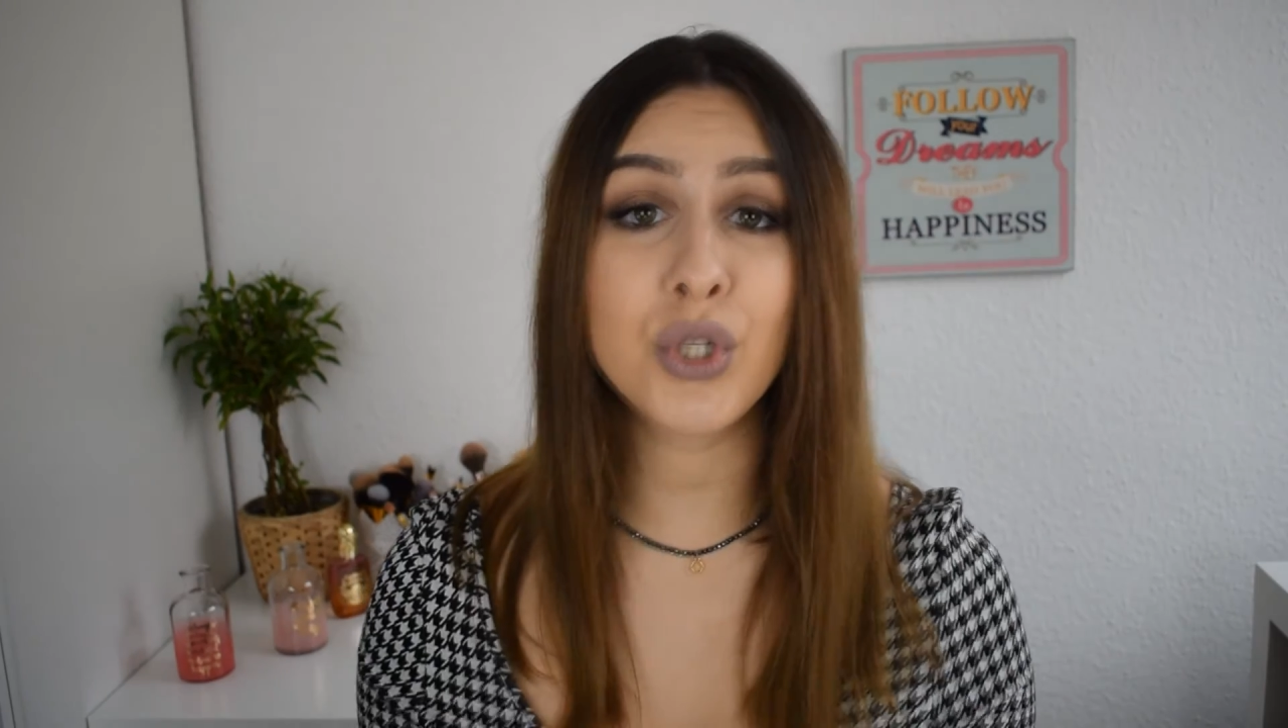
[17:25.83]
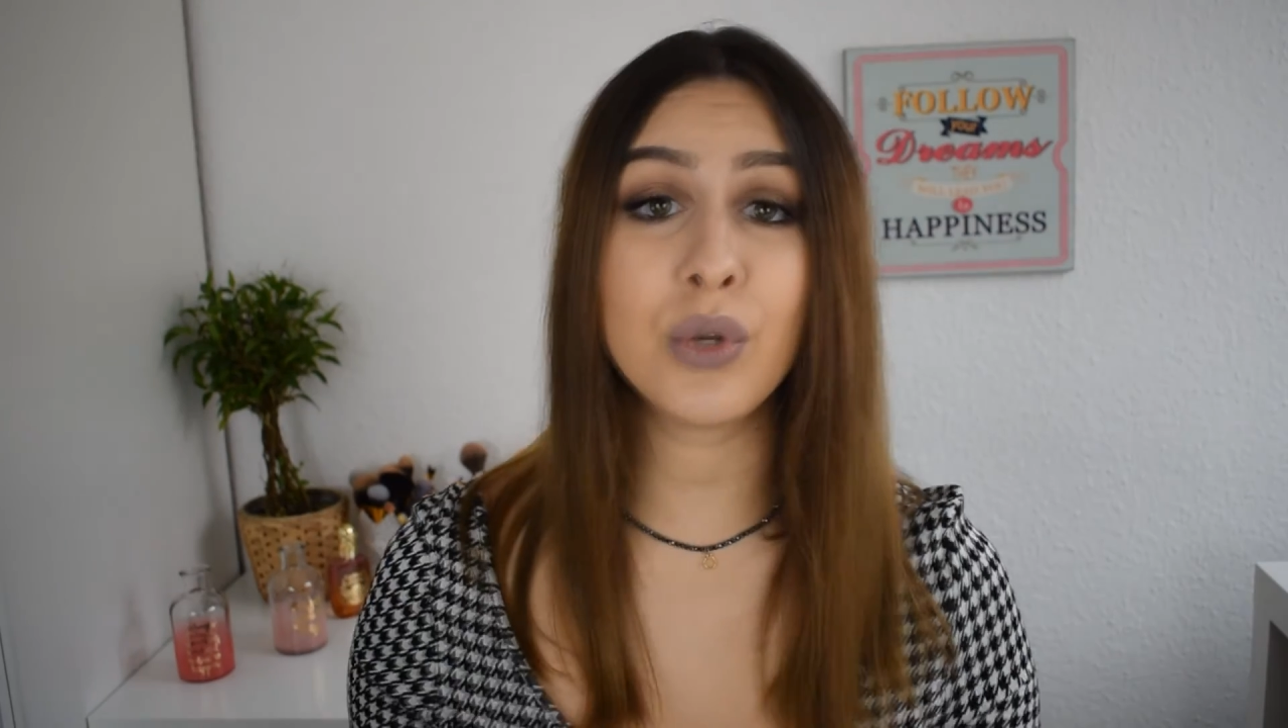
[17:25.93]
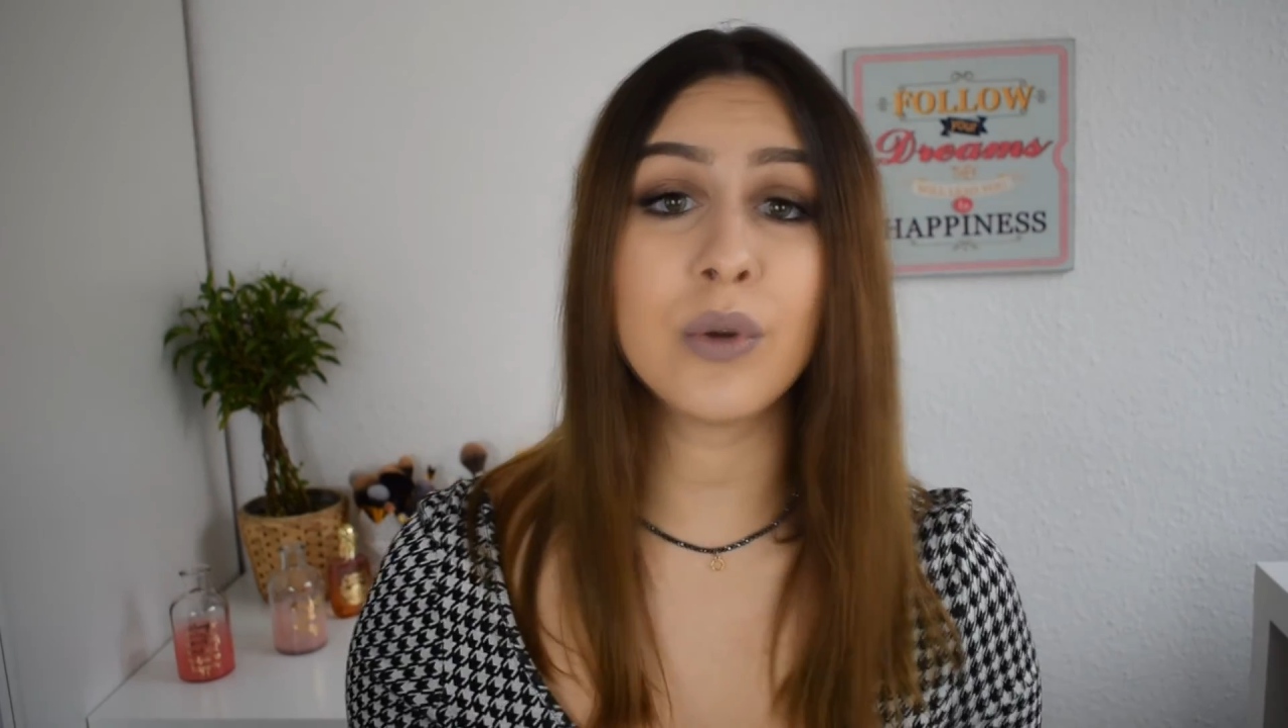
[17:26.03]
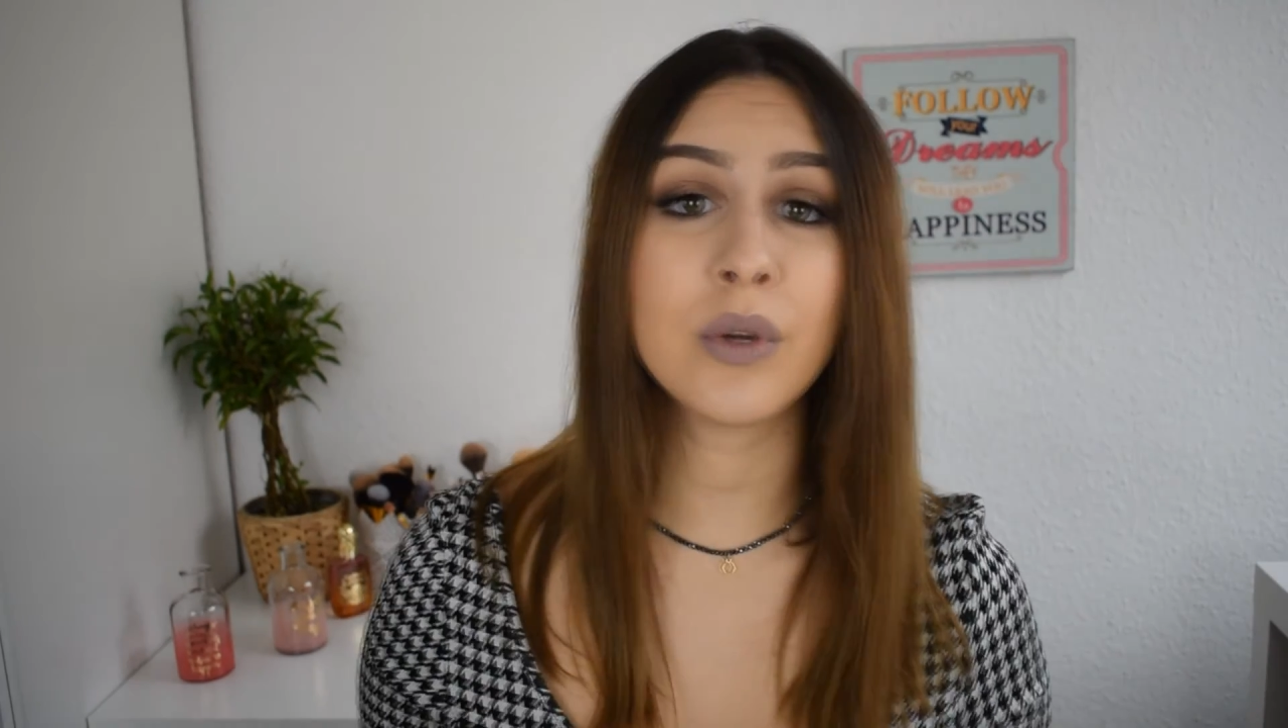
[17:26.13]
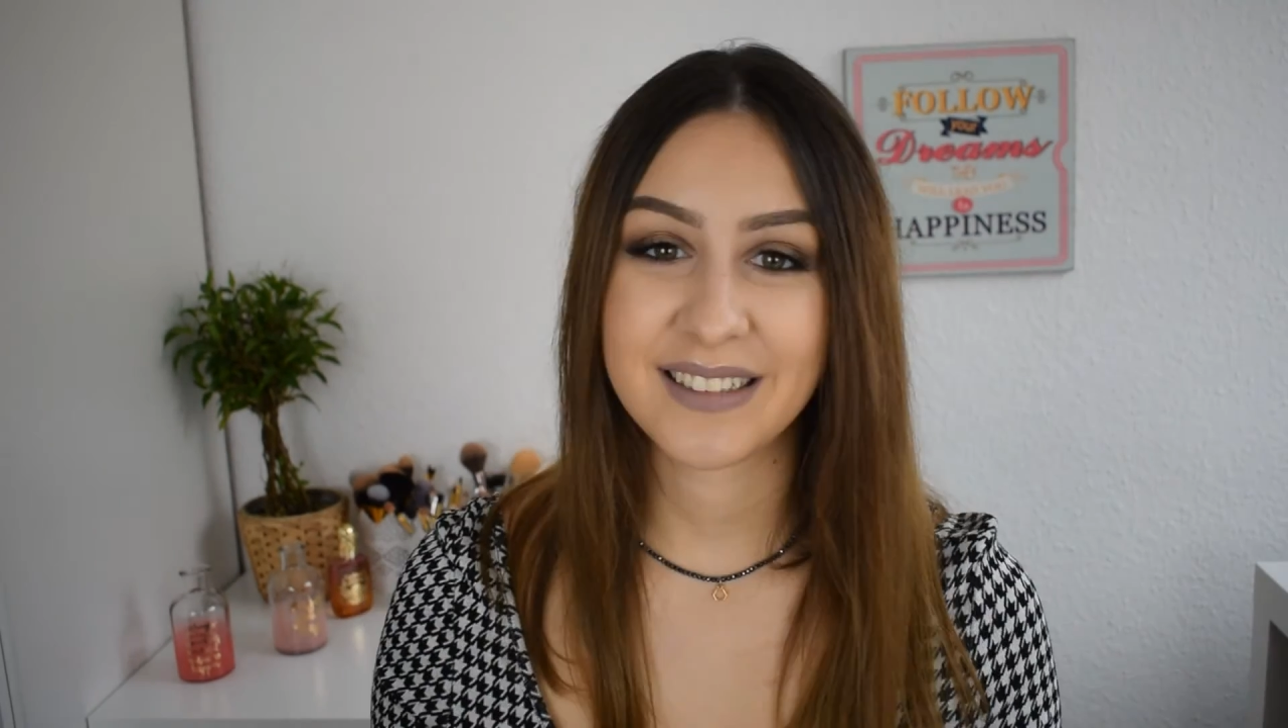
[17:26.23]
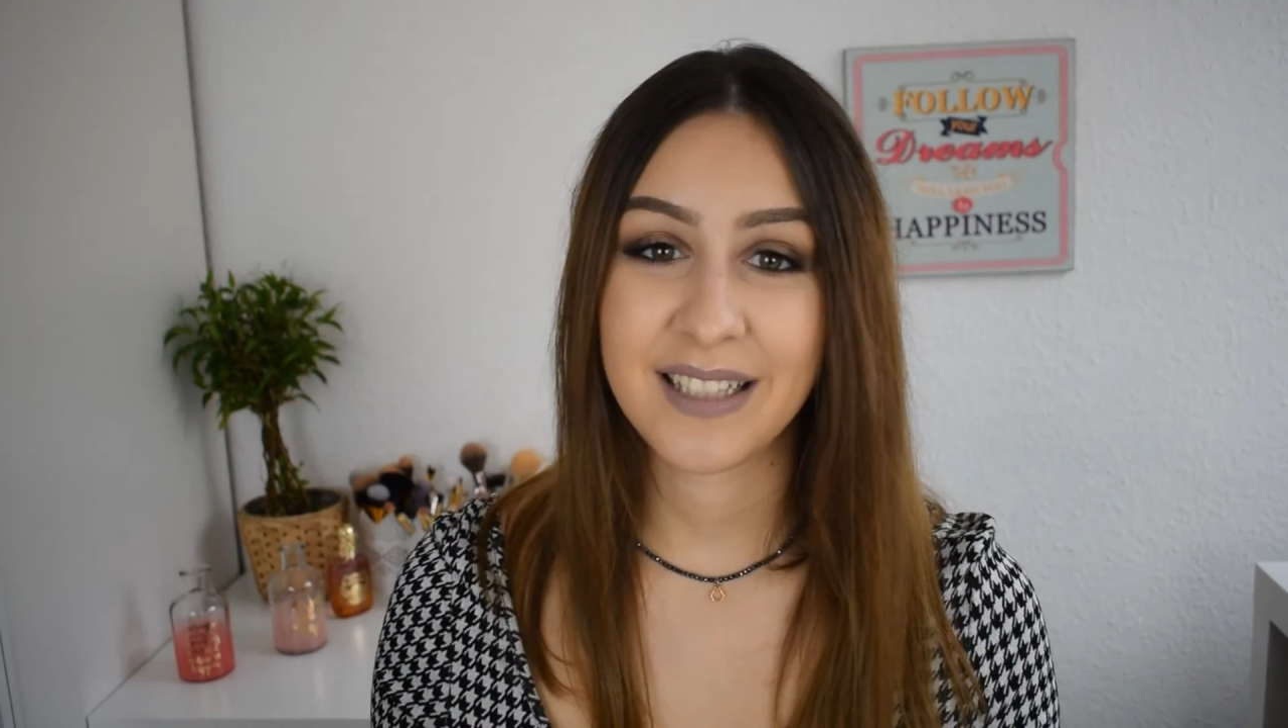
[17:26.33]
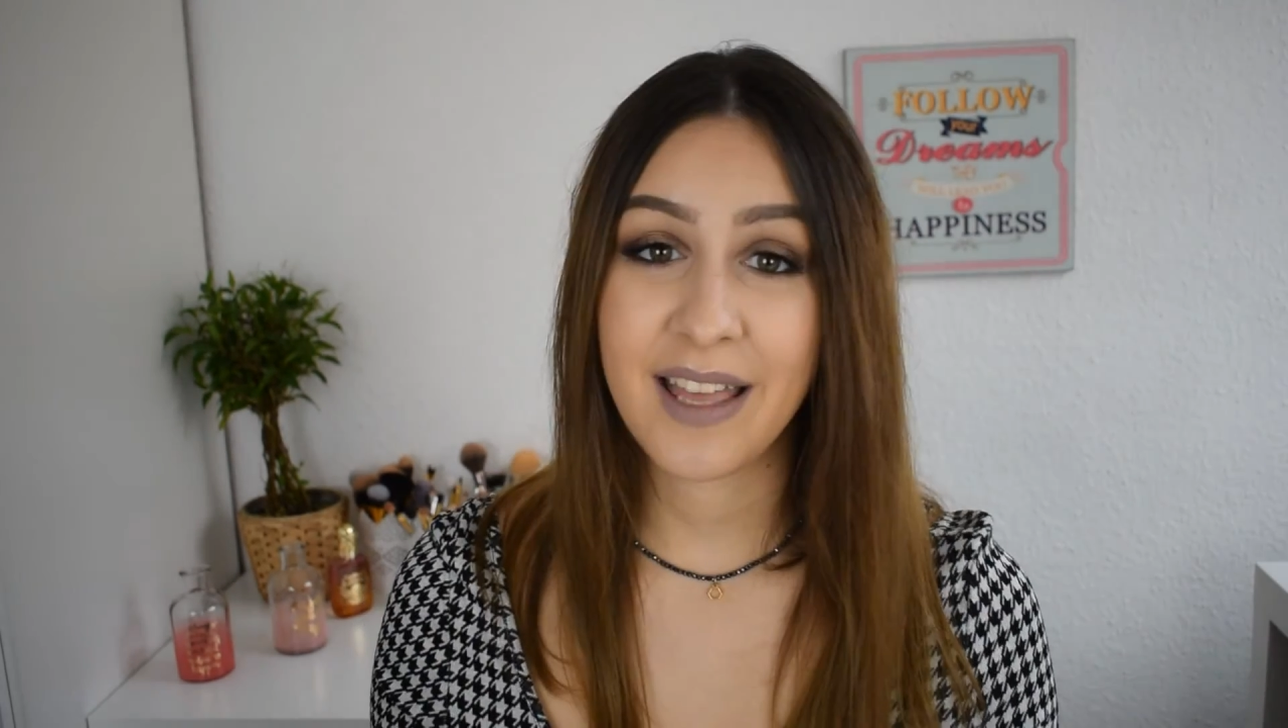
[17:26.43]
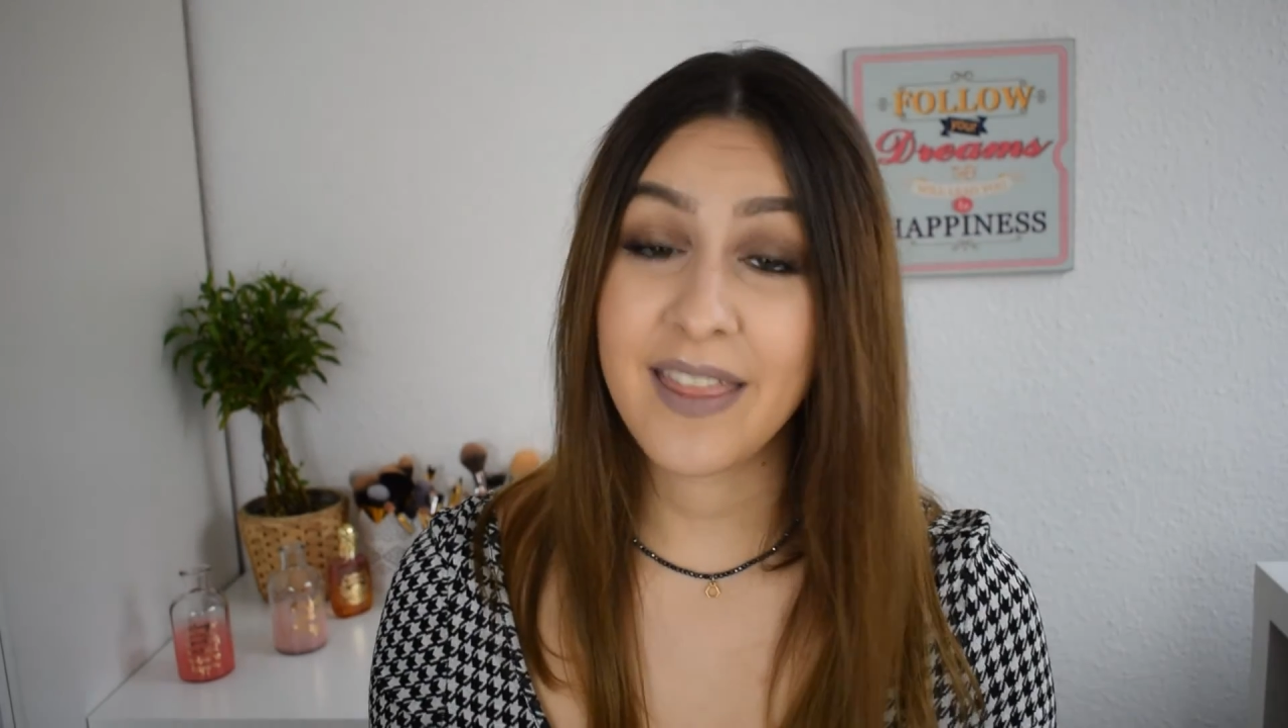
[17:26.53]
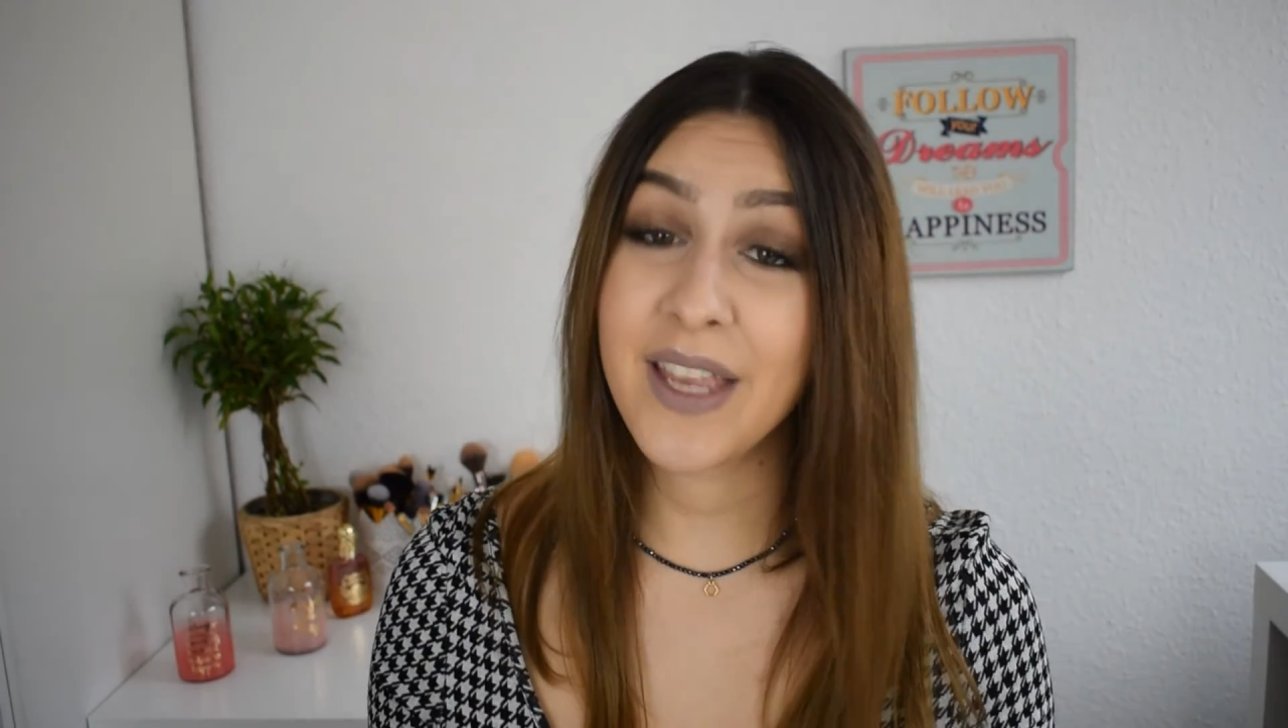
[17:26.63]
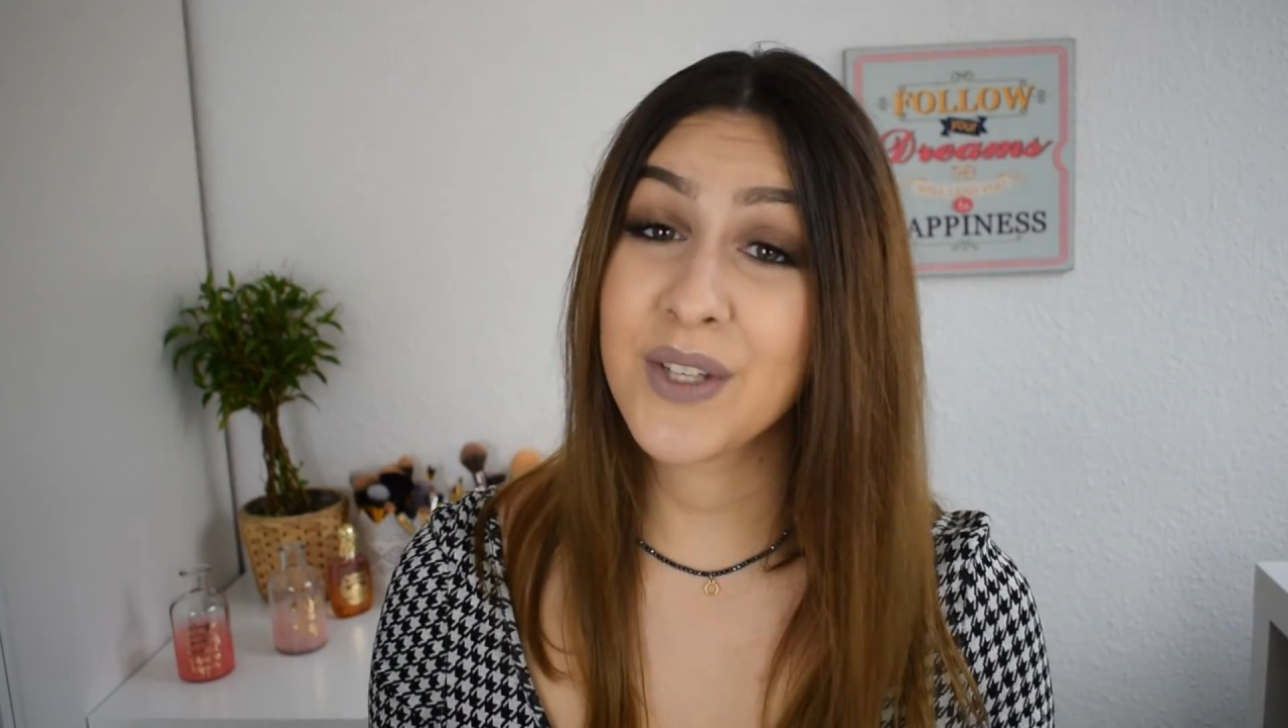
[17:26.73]
to.
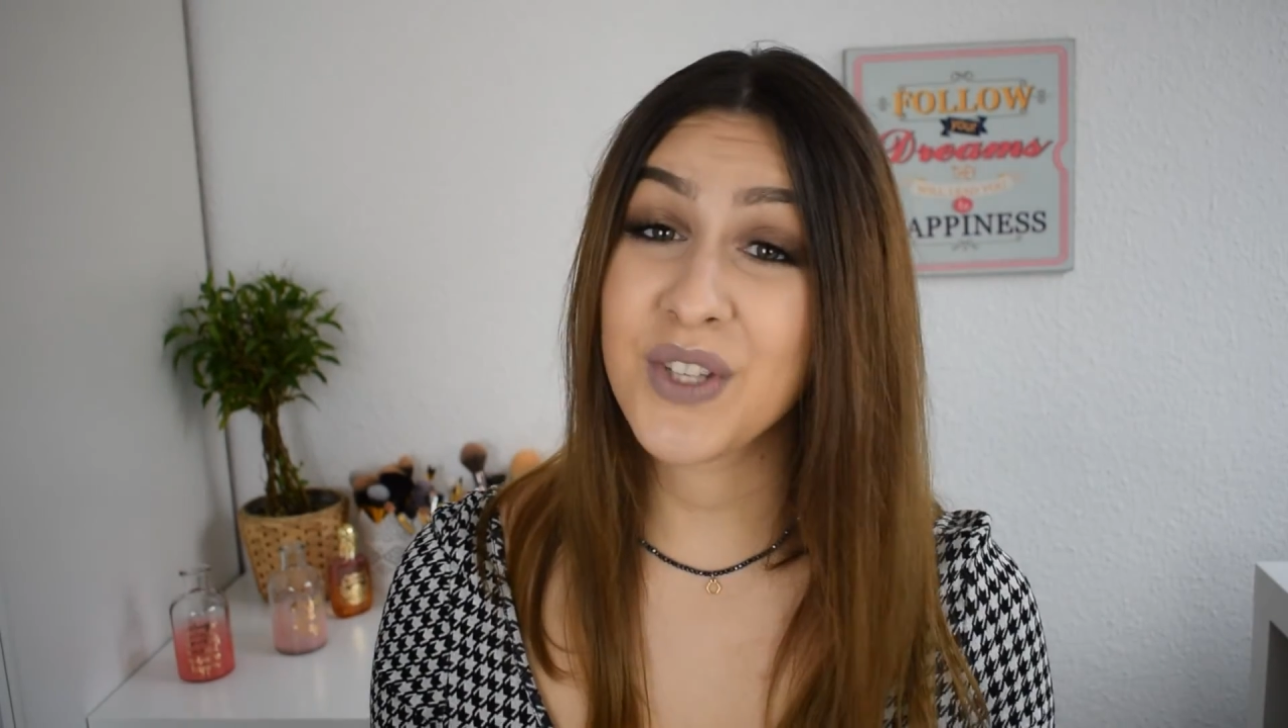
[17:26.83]
Thank you